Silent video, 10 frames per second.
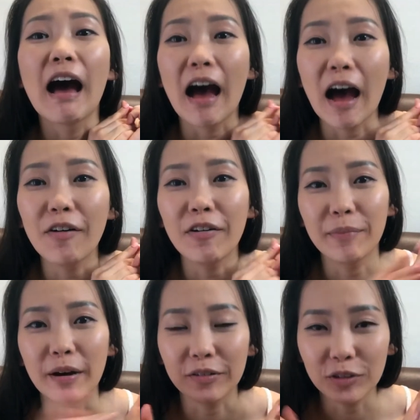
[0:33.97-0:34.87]
How
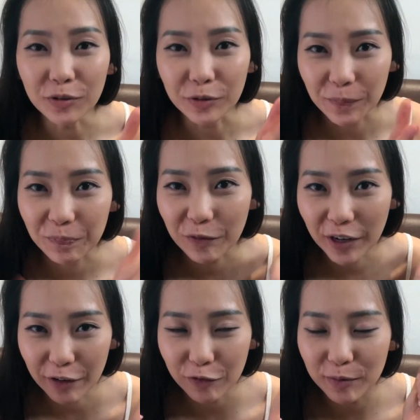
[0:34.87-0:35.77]
about you? What
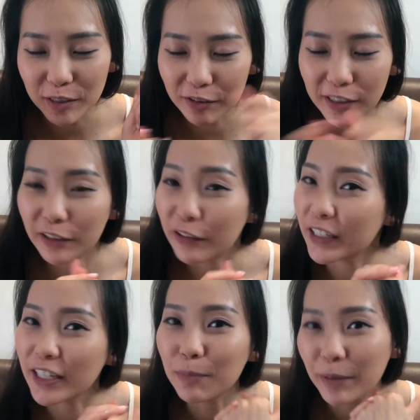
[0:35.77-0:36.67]
have you been doing during
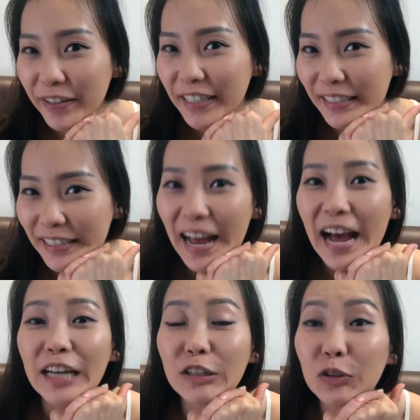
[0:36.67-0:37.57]
this period?
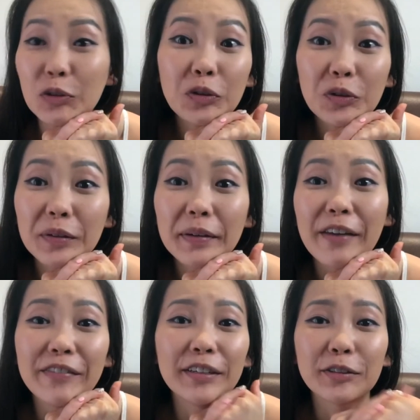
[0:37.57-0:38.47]
Are you
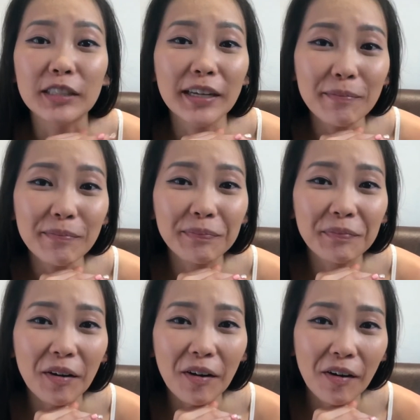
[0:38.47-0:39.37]
having a good time?
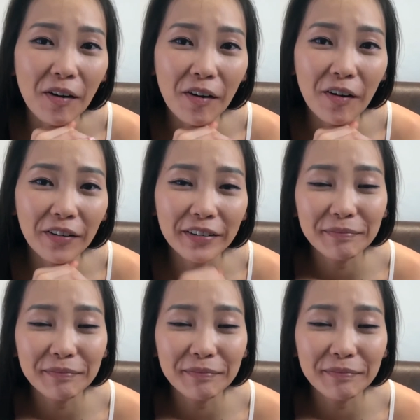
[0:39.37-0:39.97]
Or